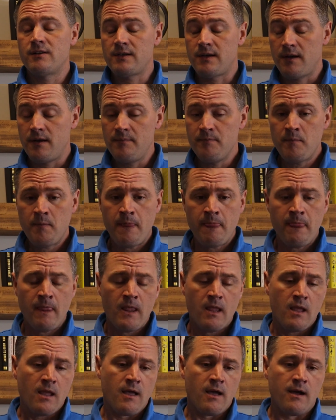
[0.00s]
of time,
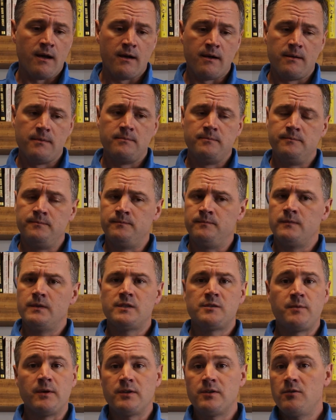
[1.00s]

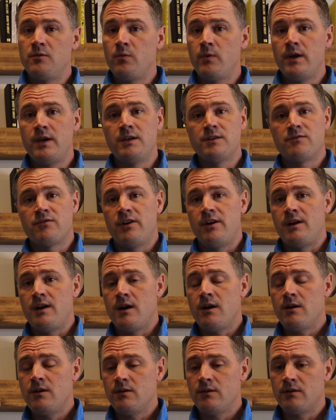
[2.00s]
especially the way it is right
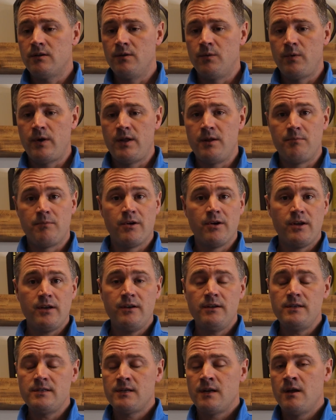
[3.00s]
now, the way the
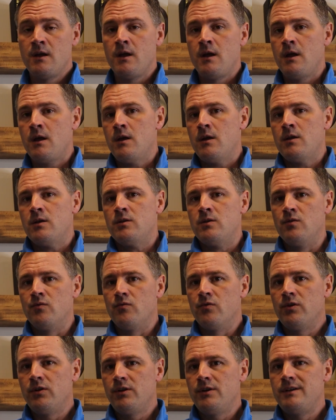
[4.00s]
market is. You
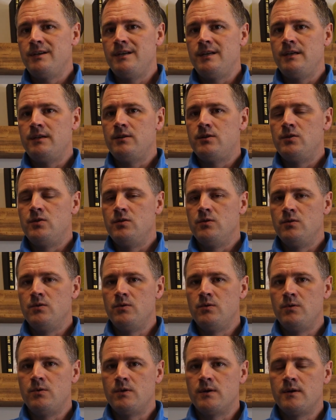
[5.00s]
really need
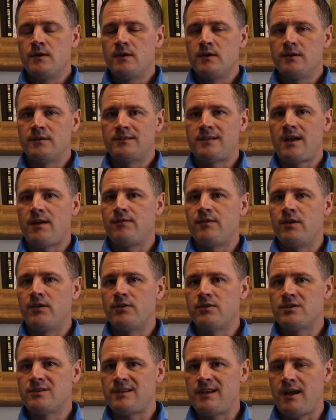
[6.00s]
to have an
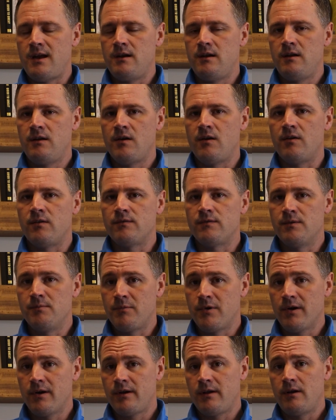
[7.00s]
understanding of the
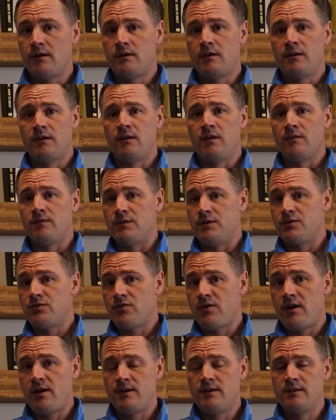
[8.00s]
market, of the
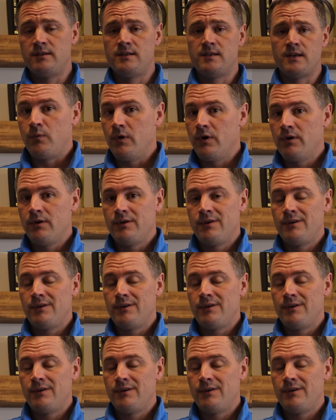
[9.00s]
trends, where are